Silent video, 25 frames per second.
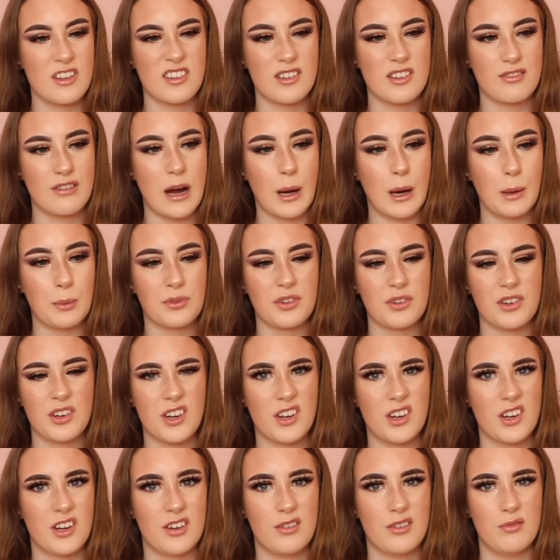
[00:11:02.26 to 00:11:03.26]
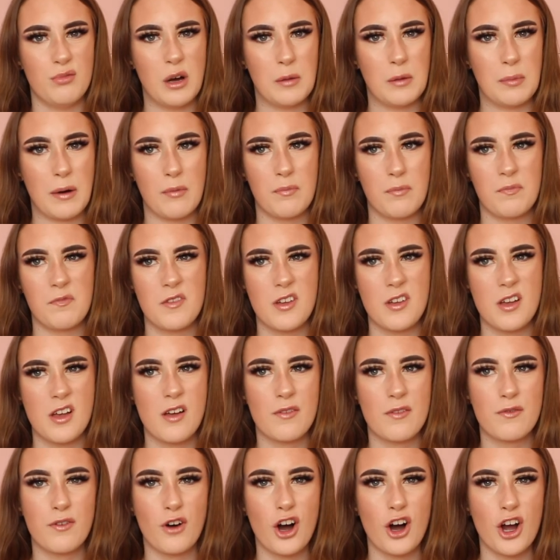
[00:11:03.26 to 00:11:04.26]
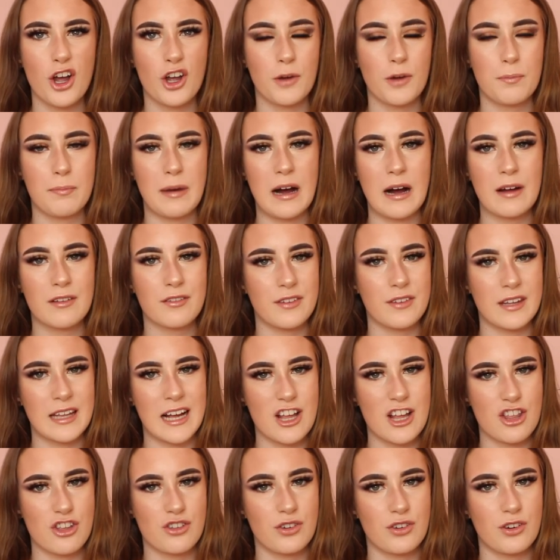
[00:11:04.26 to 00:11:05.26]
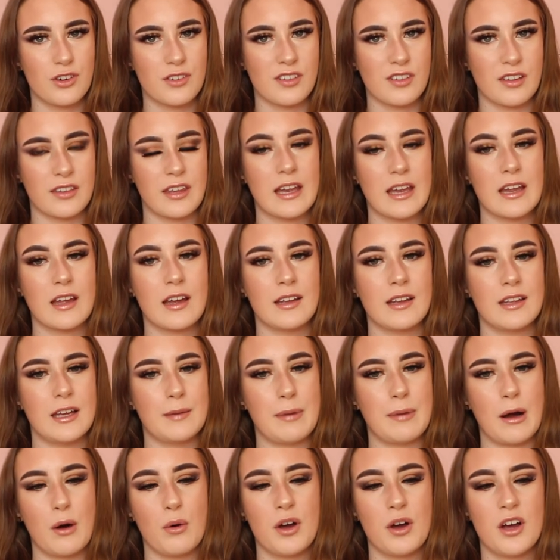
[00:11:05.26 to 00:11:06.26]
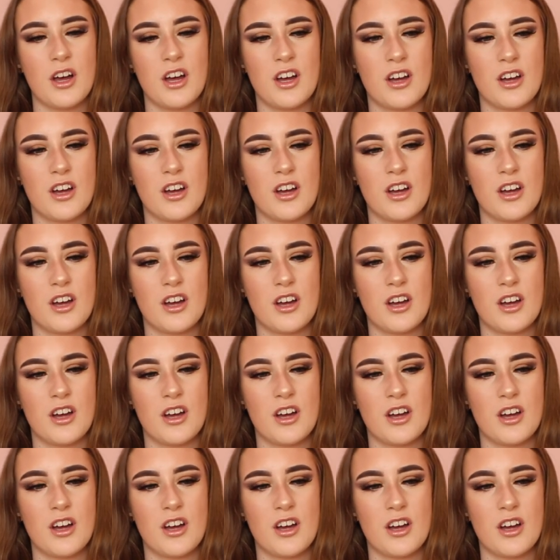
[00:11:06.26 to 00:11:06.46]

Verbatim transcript: is around about £40 for the eyeshadows I think and about